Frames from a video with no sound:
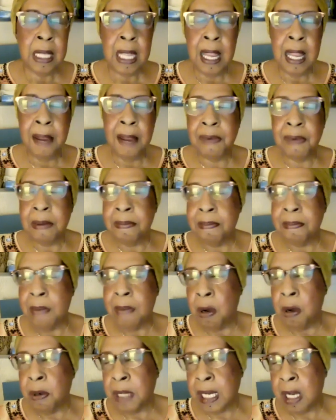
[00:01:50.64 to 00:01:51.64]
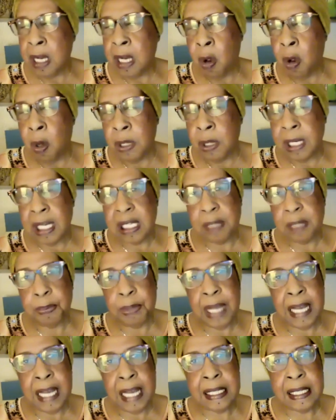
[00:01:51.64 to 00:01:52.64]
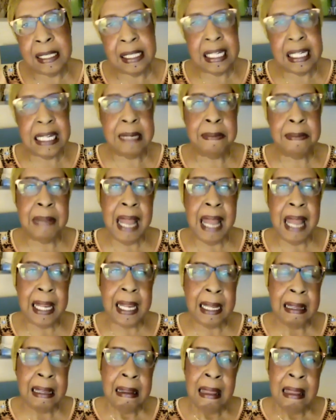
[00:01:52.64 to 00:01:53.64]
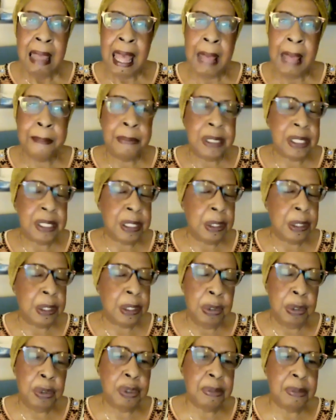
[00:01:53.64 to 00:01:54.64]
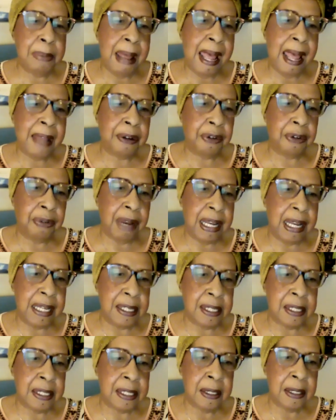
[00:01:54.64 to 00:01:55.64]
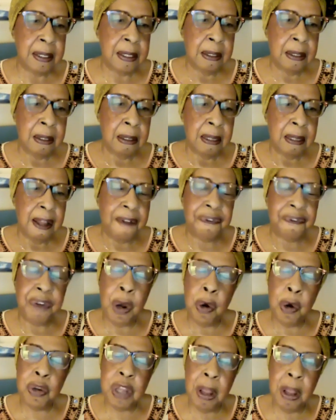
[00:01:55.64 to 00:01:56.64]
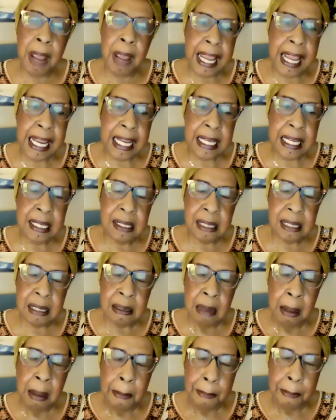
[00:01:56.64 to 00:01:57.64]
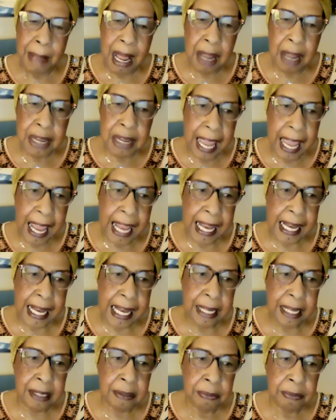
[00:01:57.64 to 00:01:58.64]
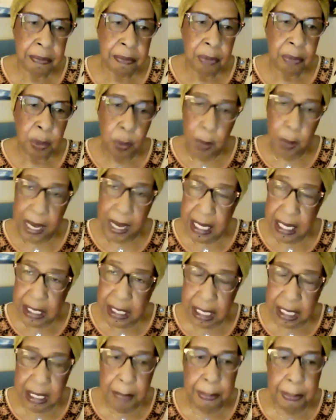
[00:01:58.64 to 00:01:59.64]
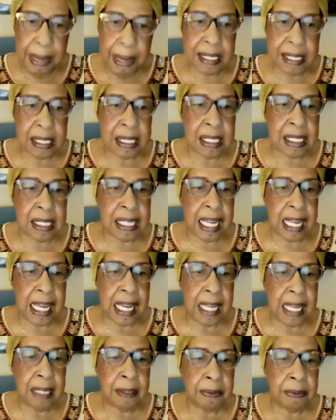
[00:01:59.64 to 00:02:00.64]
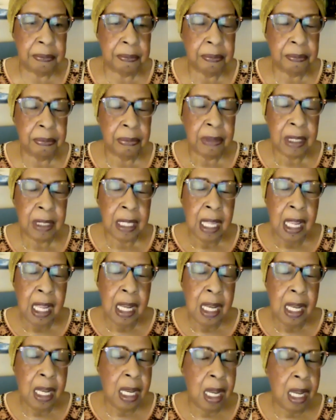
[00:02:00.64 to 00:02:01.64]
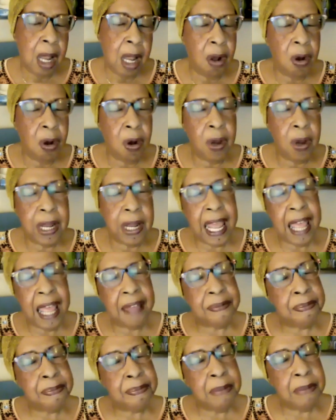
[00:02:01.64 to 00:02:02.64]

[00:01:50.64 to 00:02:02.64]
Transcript: Every morning on this place seem like I must lose my grace. And fold your hands and bow your head. Wait until the blessing said, Lord have